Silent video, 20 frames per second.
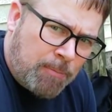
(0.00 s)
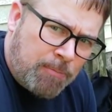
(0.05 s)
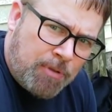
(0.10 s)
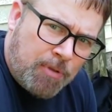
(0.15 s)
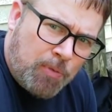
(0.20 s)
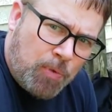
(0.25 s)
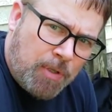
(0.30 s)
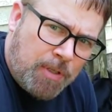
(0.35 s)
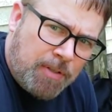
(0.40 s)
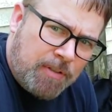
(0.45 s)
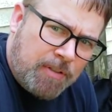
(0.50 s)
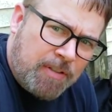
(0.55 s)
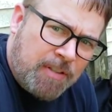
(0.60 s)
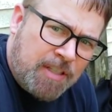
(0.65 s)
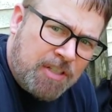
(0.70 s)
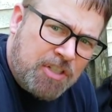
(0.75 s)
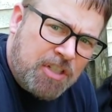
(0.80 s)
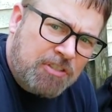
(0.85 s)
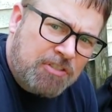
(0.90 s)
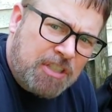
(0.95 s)
to the one
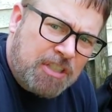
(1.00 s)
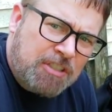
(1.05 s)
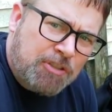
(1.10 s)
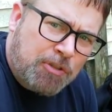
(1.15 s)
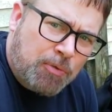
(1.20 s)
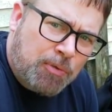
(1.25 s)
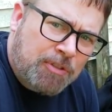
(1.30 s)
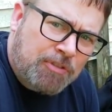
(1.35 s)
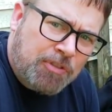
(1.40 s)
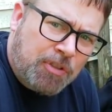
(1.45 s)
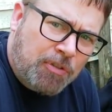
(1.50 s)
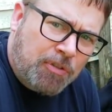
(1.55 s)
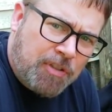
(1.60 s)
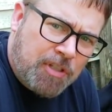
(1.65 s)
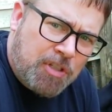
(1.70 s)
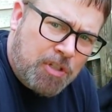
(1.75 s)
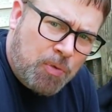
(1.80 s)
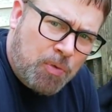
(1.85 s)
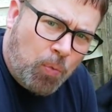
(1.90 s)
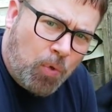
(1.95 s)
that just gets the result
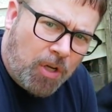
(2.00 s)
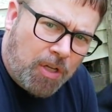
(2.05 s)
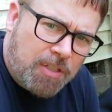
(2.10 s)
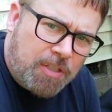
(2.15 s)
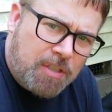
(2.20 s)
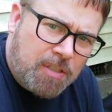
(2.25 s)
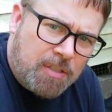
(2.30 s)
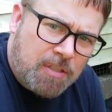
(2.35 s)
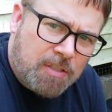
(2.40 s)
that you want.